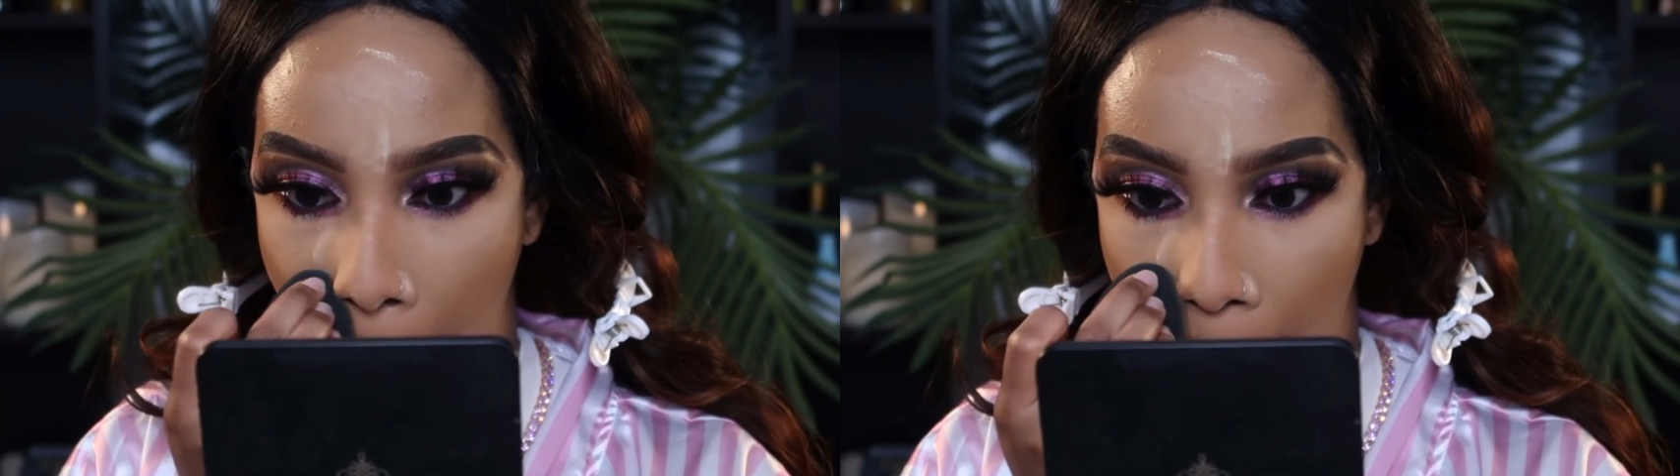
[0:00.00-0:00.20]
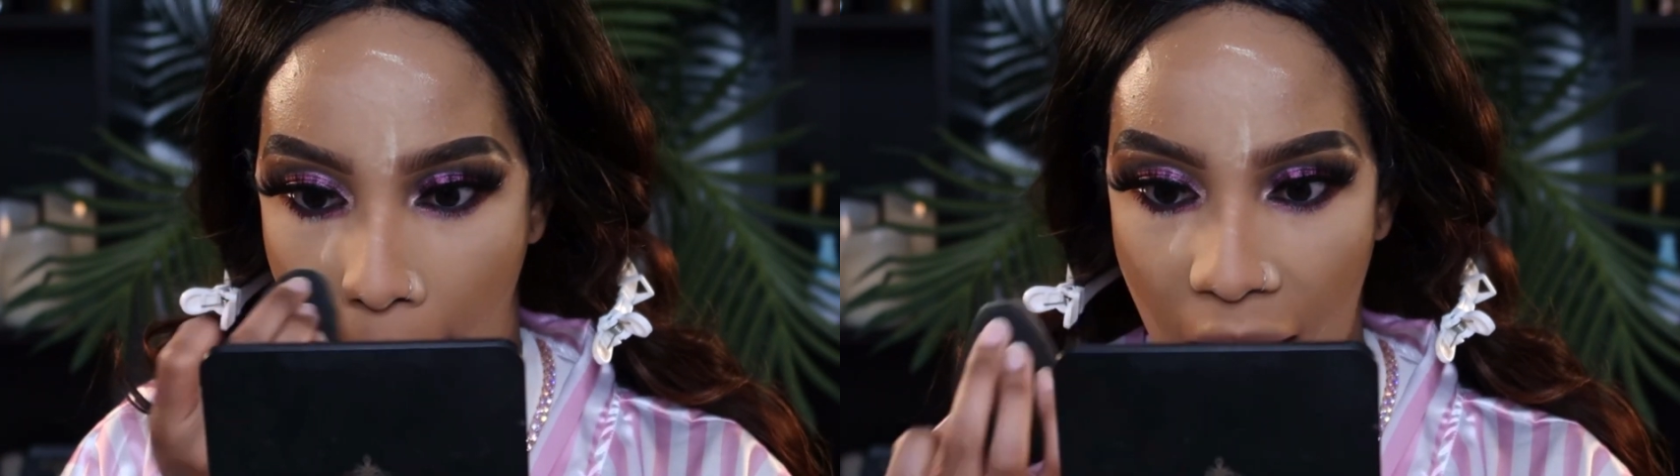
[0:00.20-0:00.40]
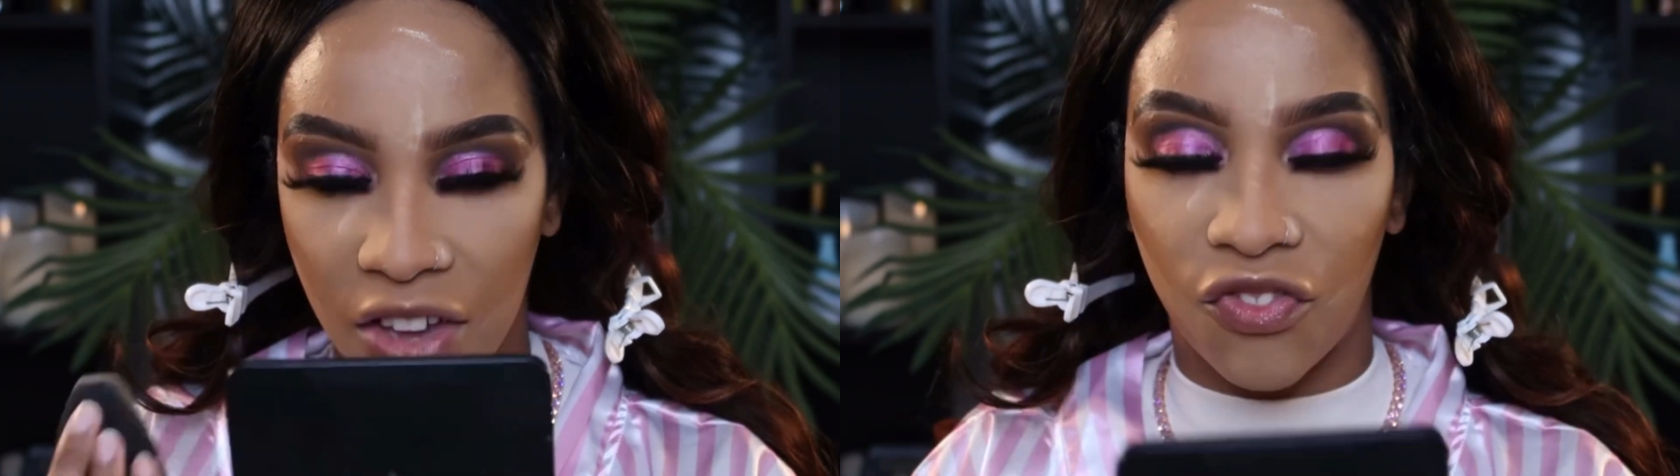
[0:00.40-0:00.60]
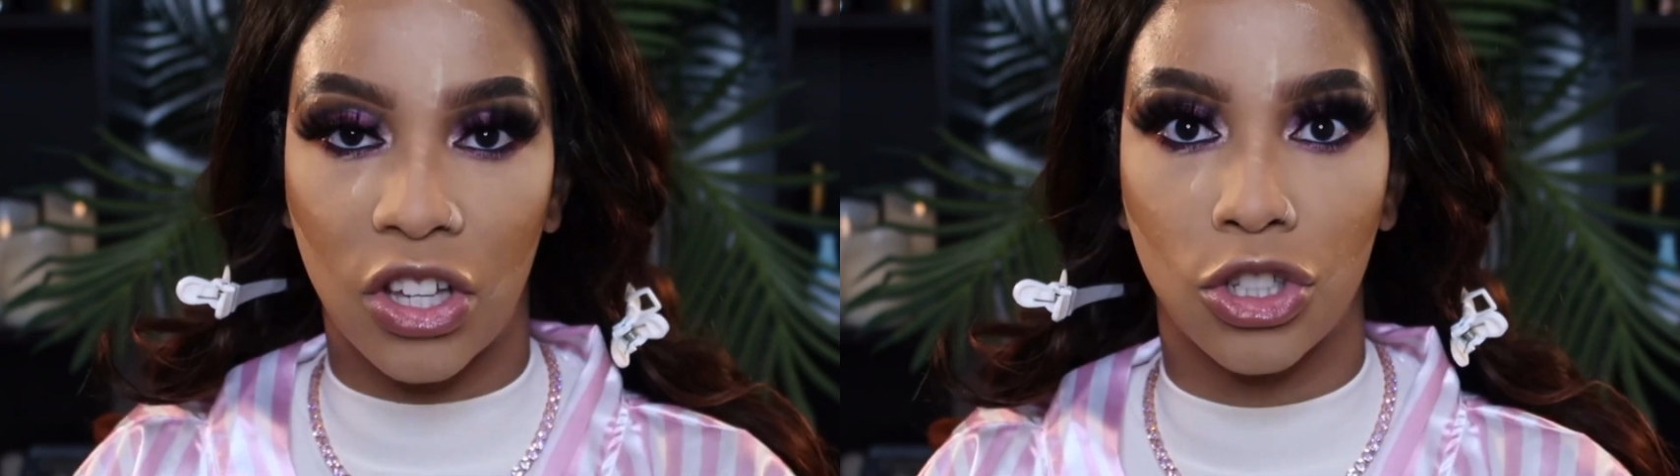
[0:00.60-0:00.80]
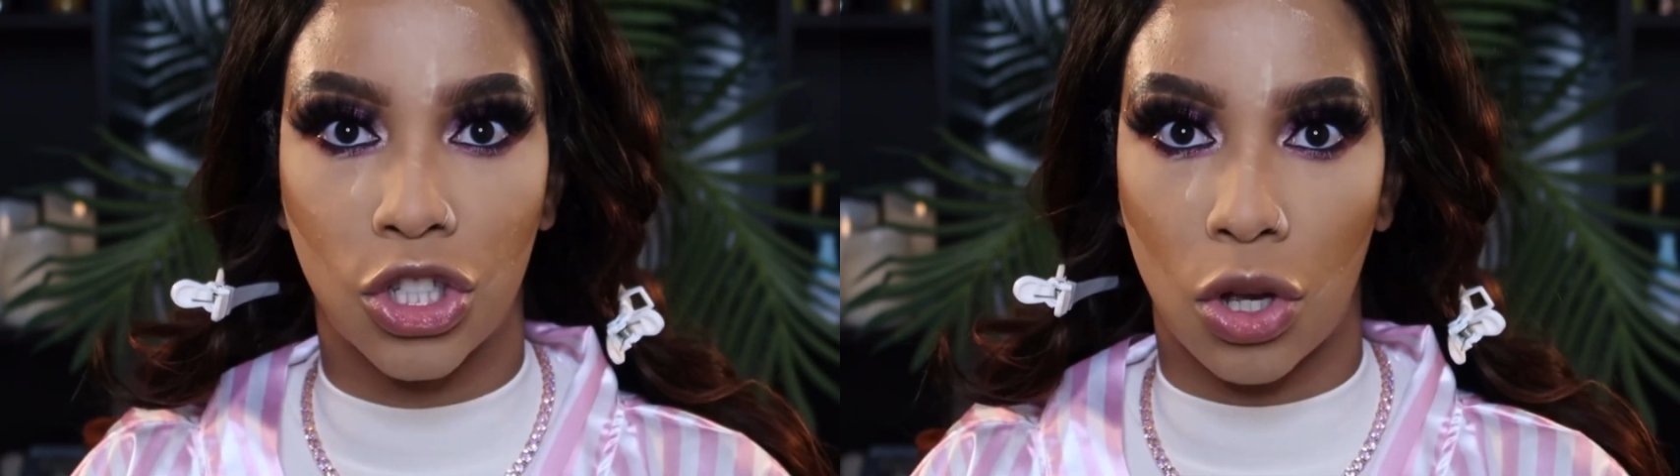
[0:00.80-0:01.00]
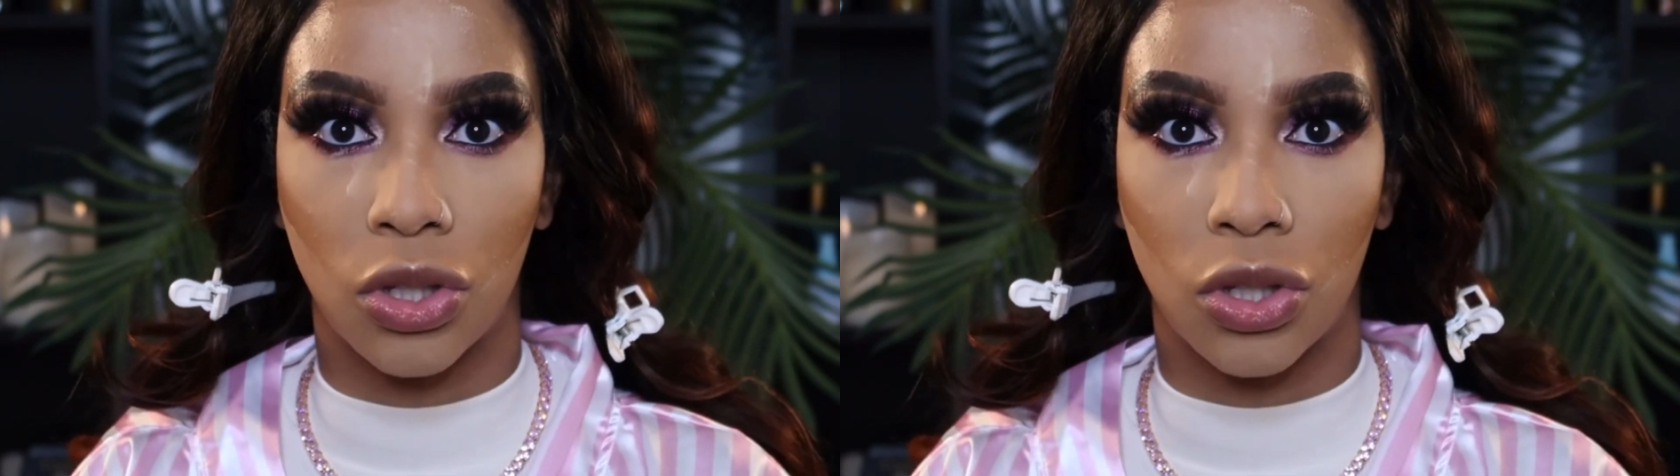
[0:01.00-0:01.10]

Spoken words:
I feel so